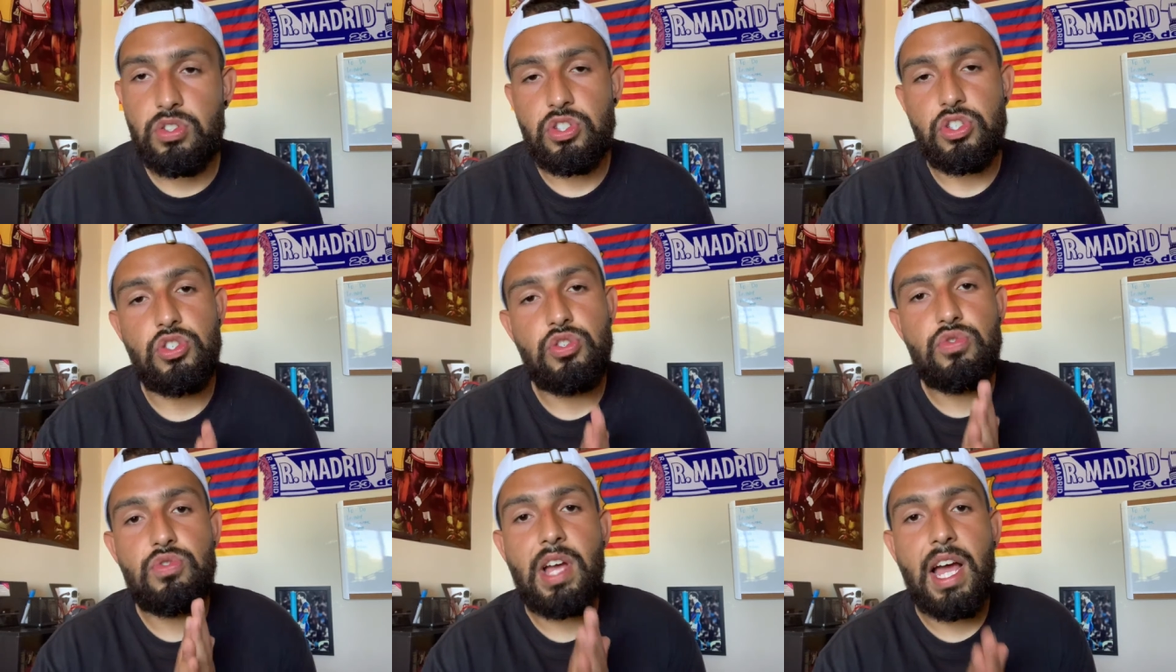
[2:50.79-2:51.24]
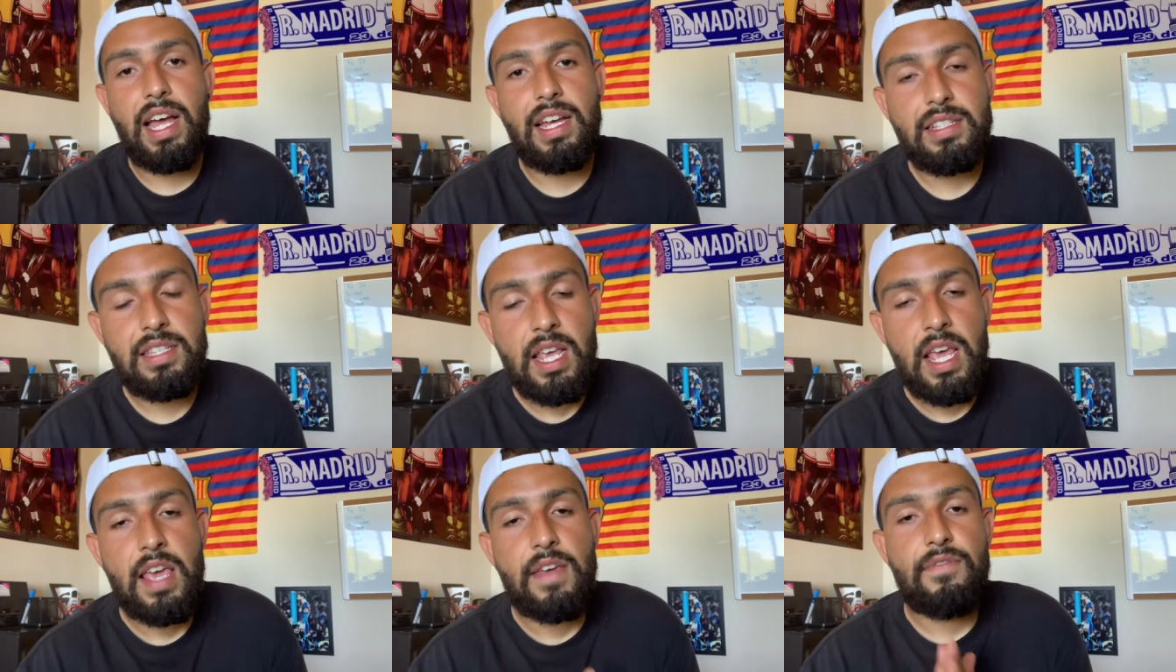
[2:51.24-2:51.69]
So you
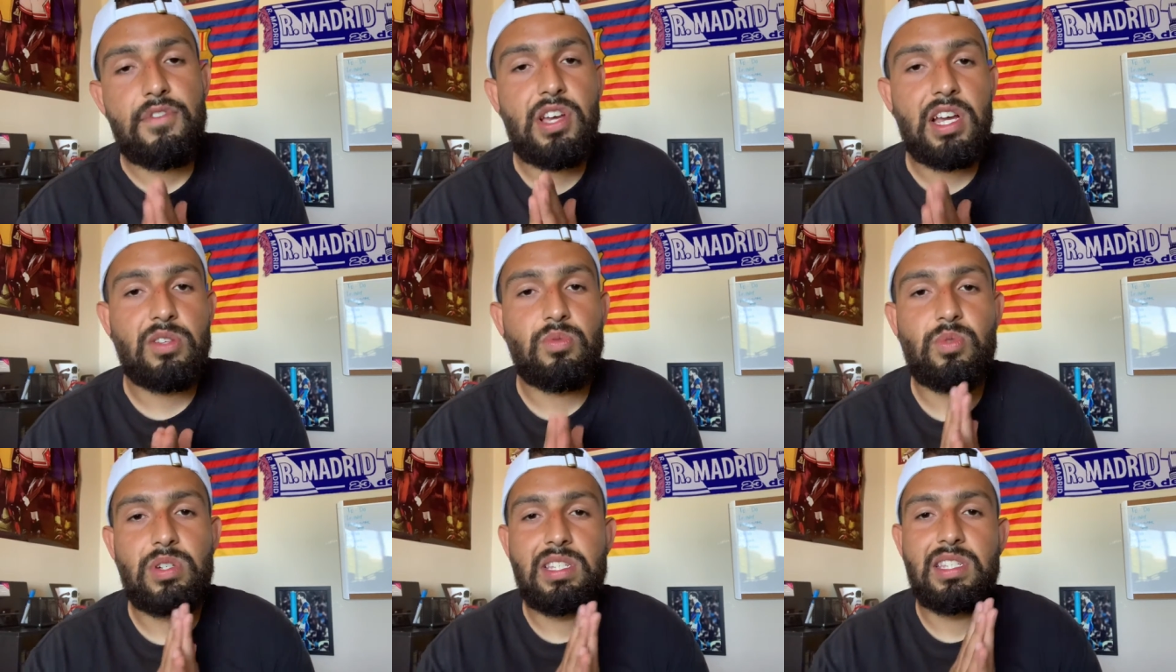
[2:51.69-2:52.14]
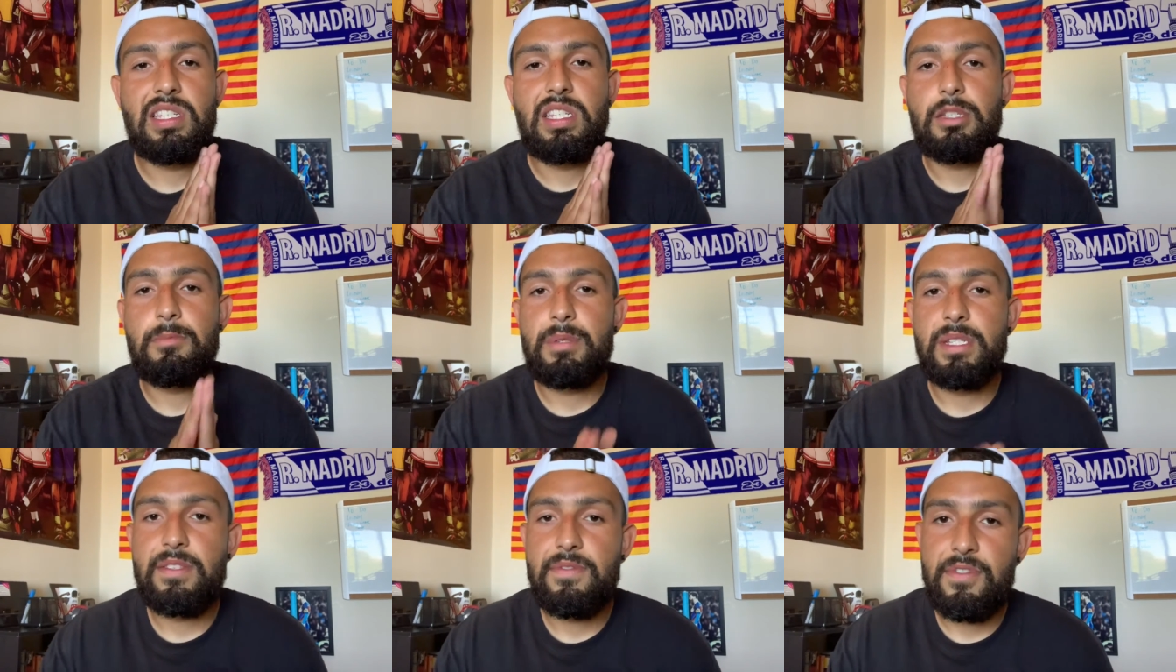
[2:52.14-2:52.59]
guys, if you guys want to see a
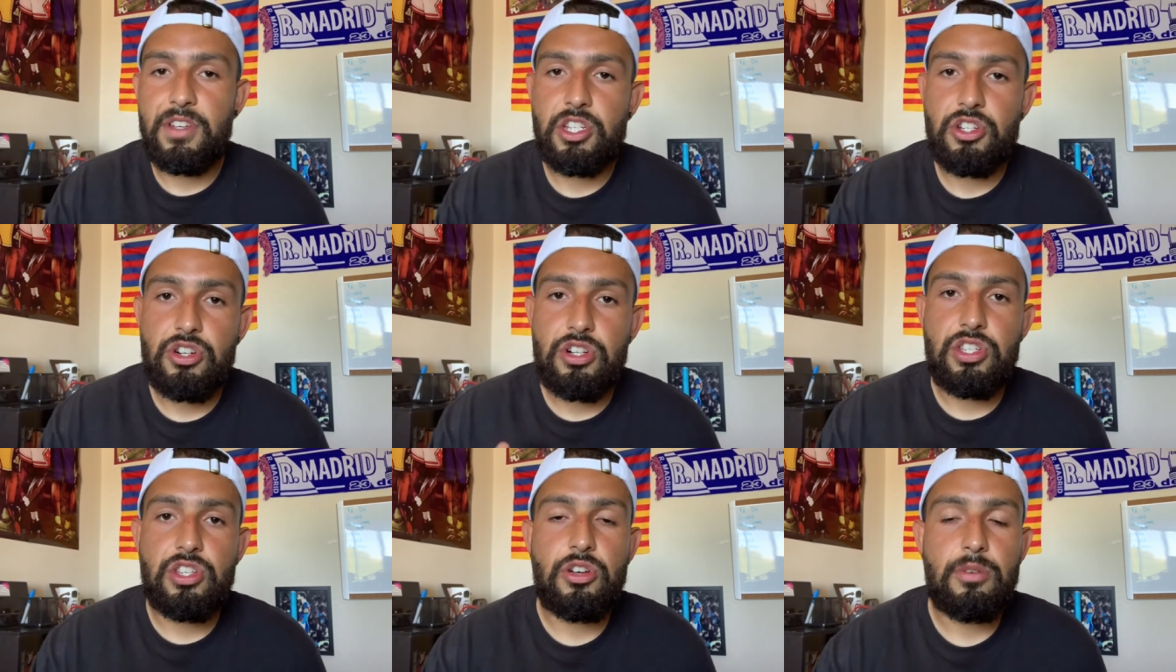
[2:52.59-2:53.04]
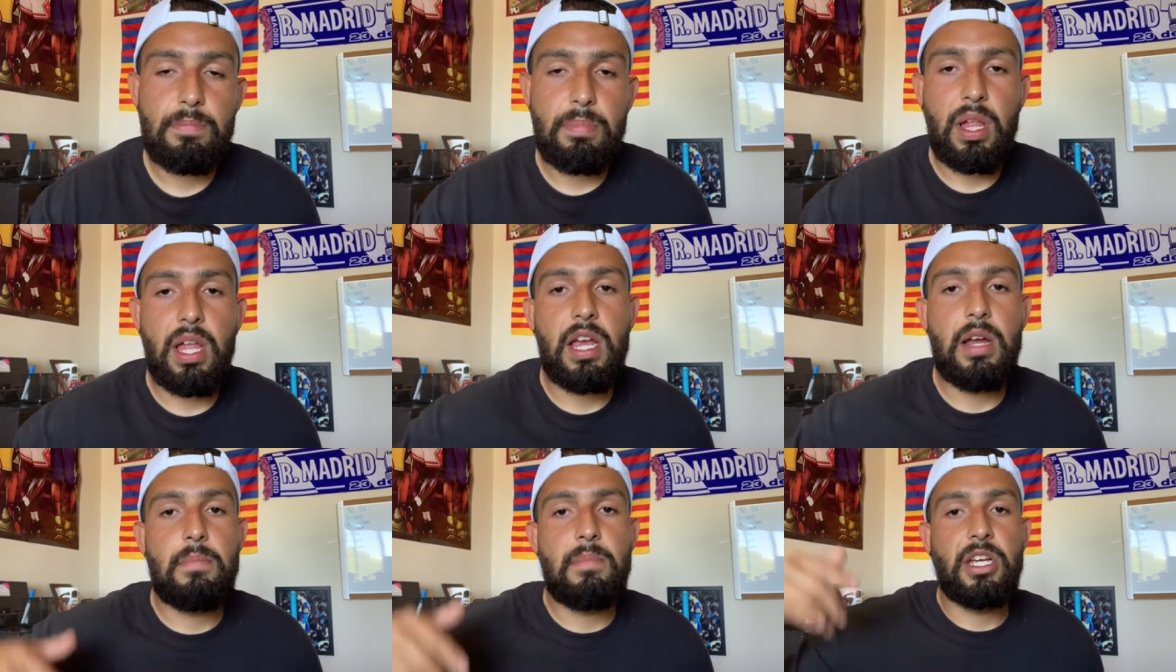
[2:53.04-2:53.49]
specific jersey or
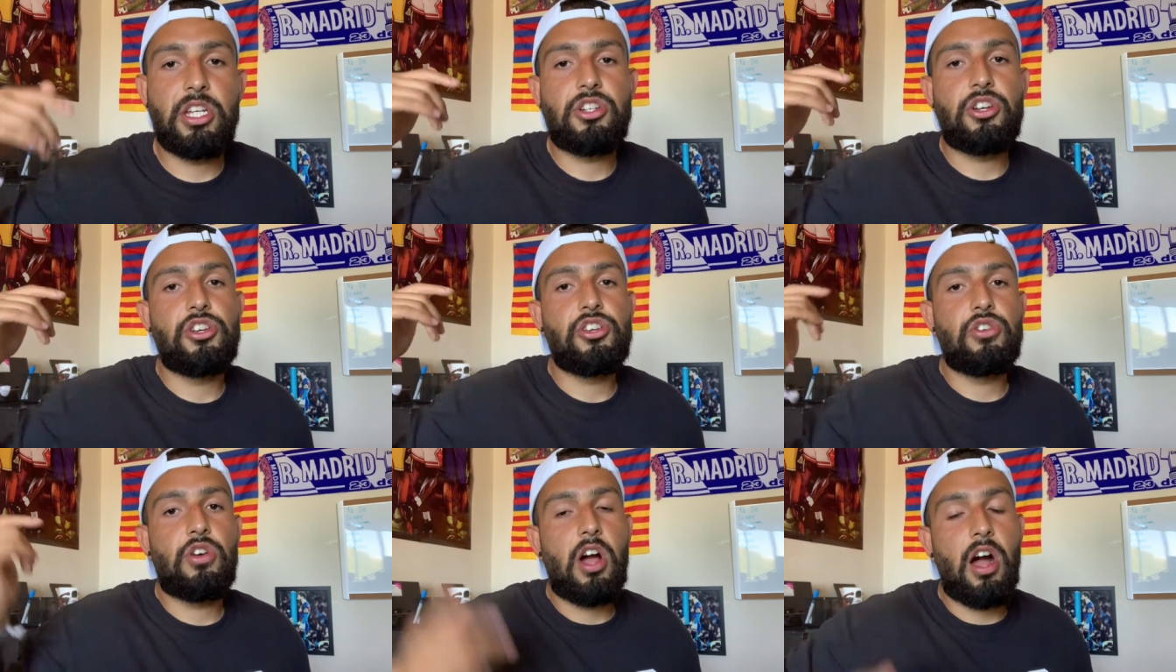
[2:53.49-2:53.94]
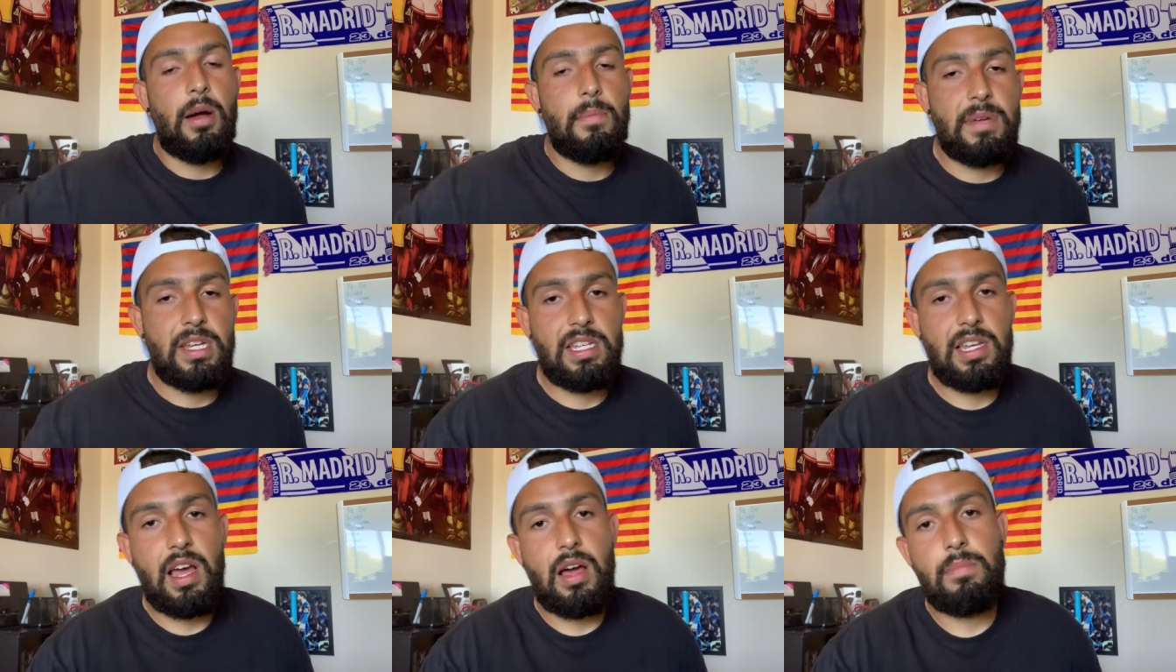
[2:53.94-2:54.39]
player, make sure you
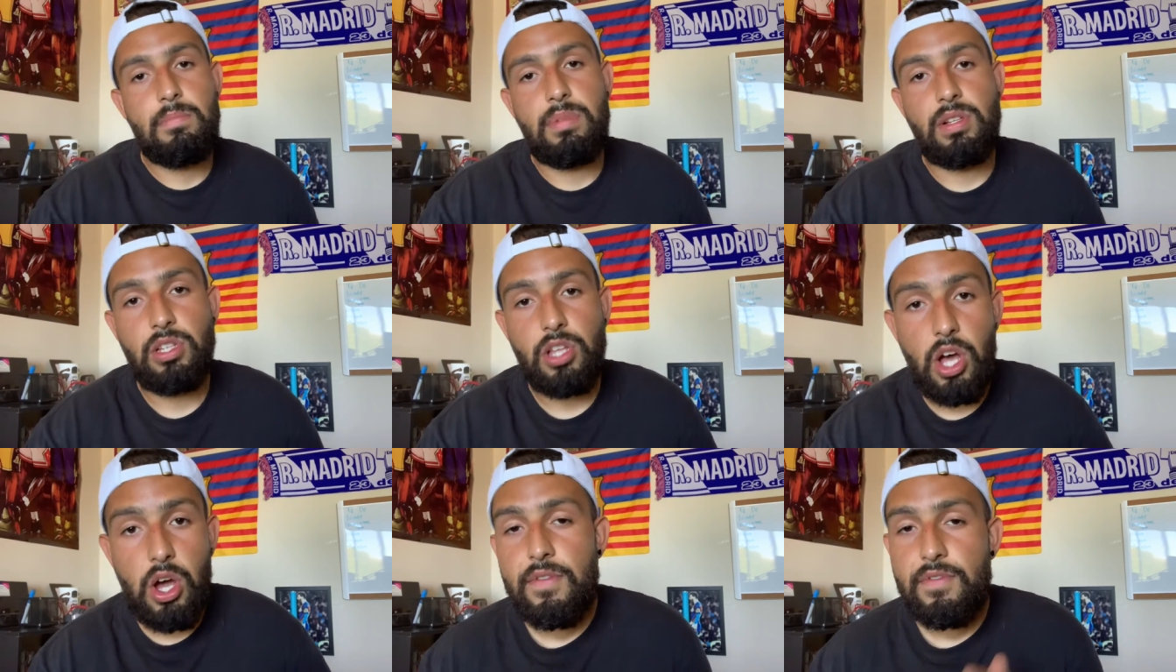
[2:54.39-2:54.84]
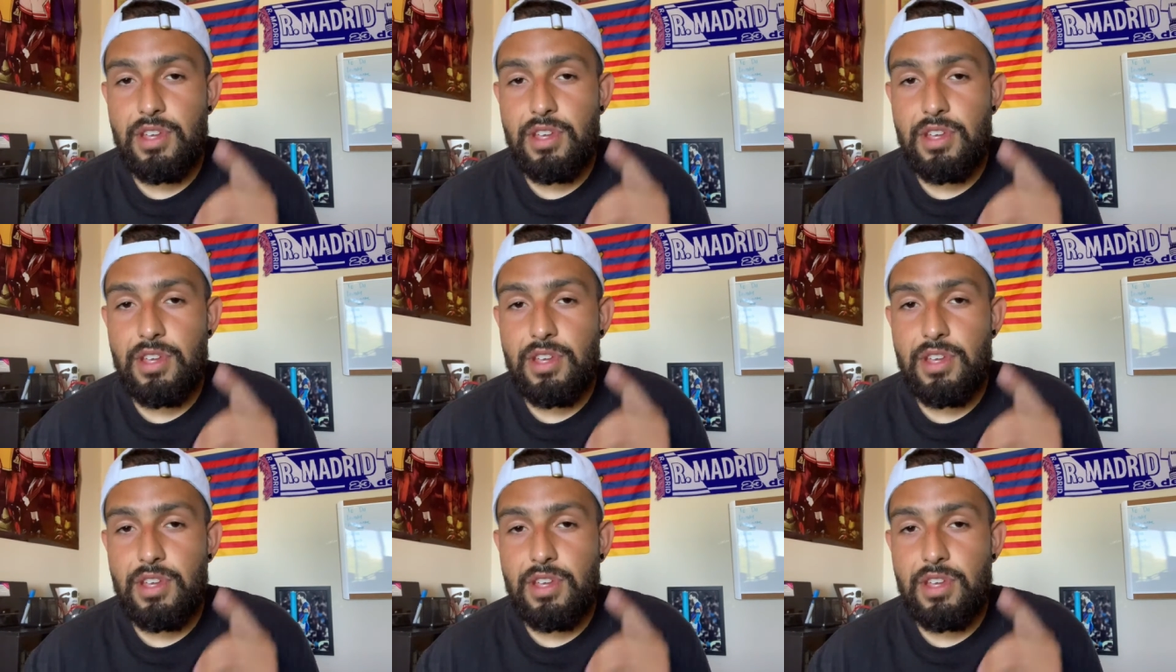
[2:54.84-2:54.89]
comment down below.